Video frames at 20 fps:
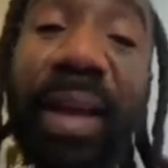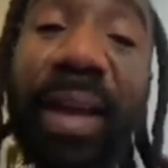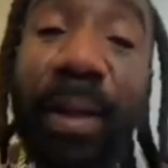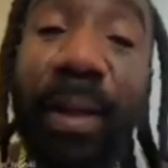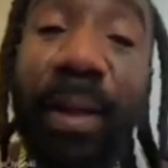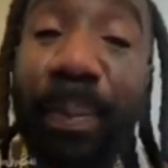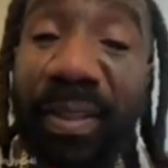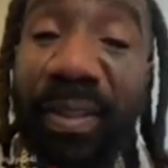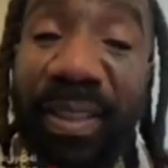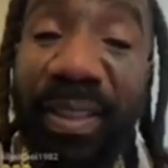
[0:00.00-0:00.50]
like
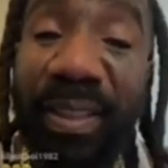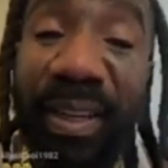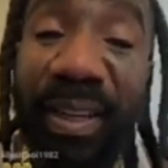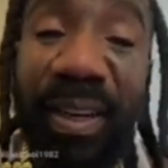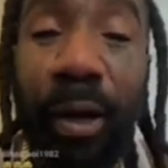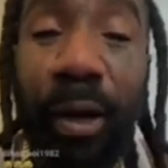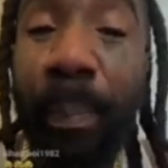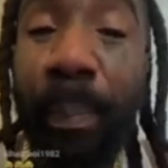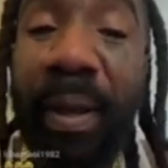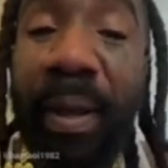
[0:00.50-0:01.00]

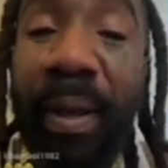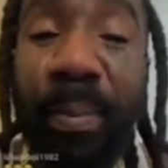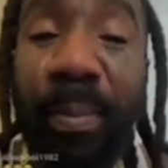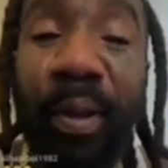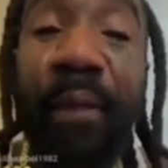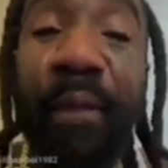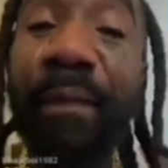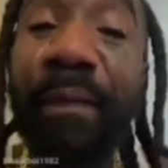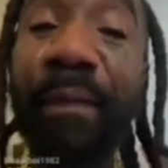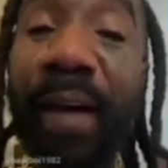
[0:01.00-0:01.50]
90% of the
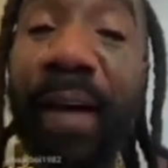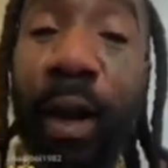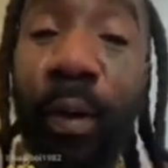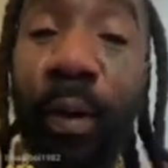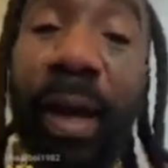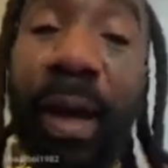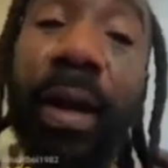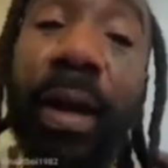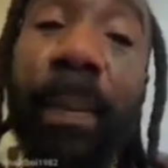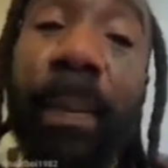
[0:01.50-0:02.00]
people you
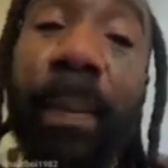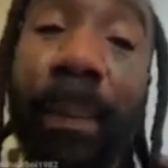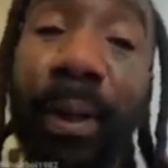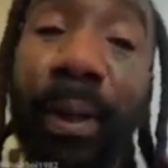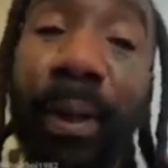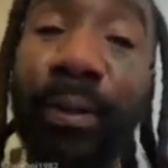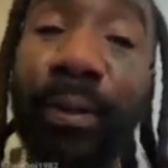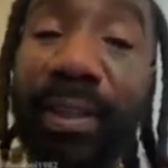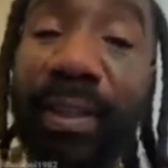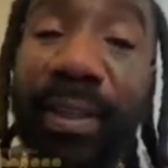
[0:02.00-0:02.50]
follow
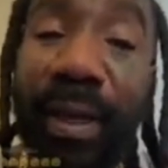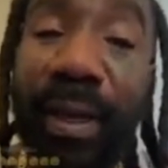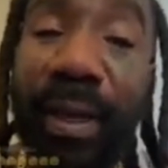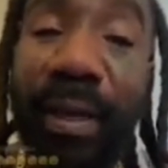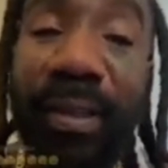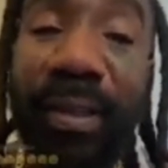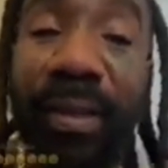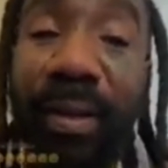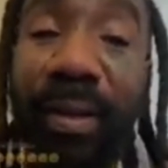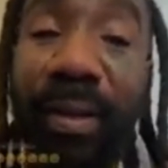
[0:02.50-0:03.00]
got a blue
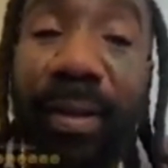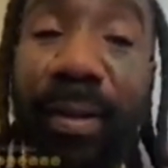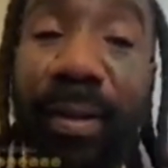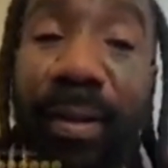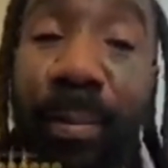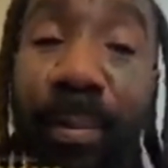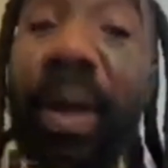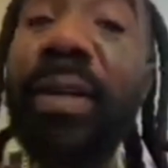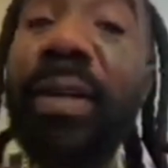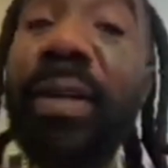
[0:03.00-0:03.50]
check
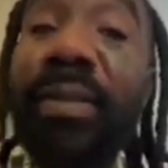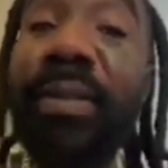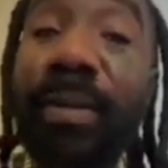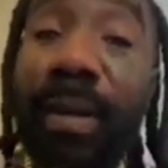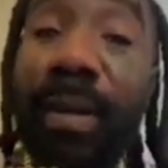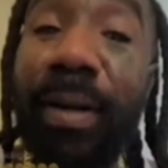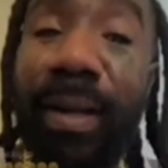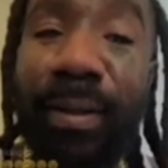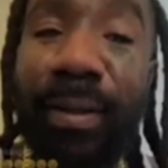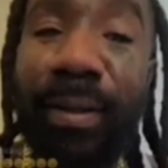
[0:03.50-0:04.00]

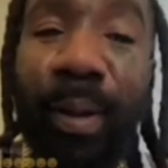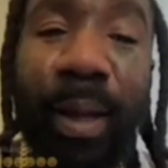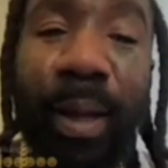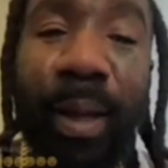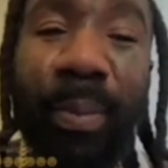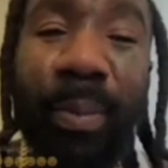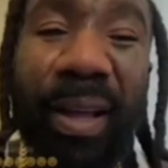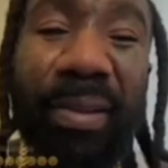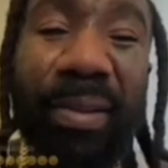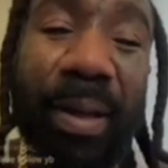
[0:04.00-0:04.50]
bust her
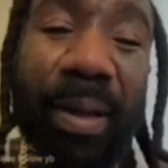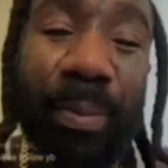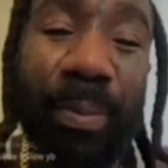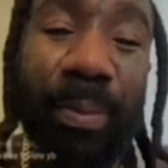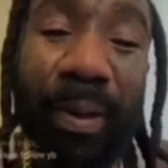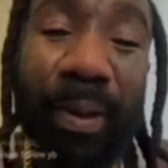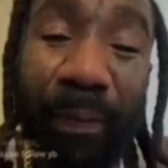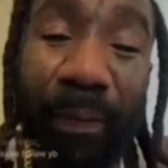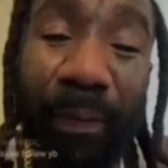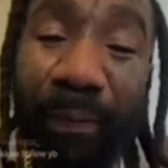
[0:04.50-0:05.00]
ass like
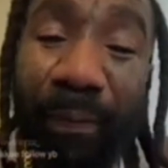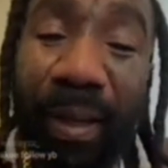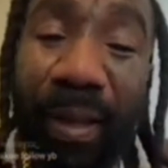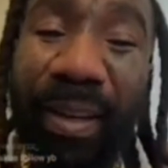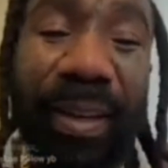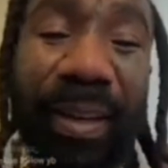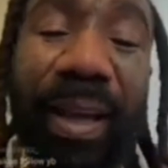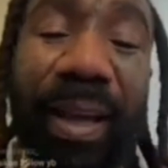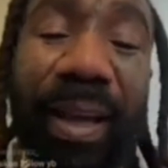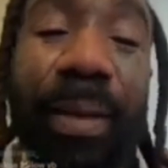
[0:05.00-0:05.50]
blood, like
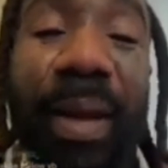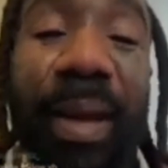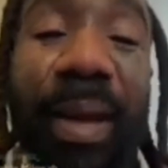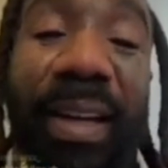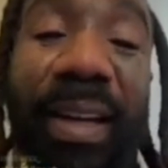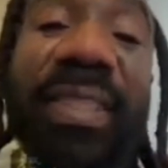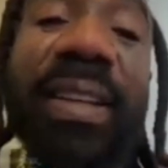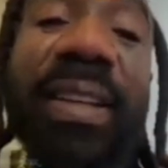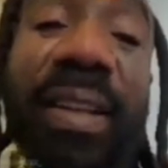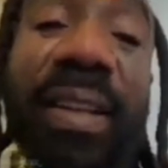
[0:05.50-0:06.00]
motherfucker
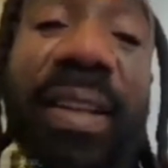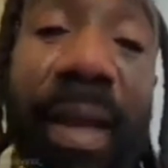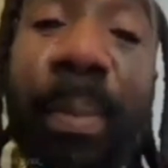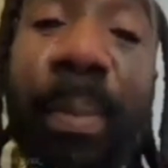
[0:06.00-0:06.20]
nigga. I'm not a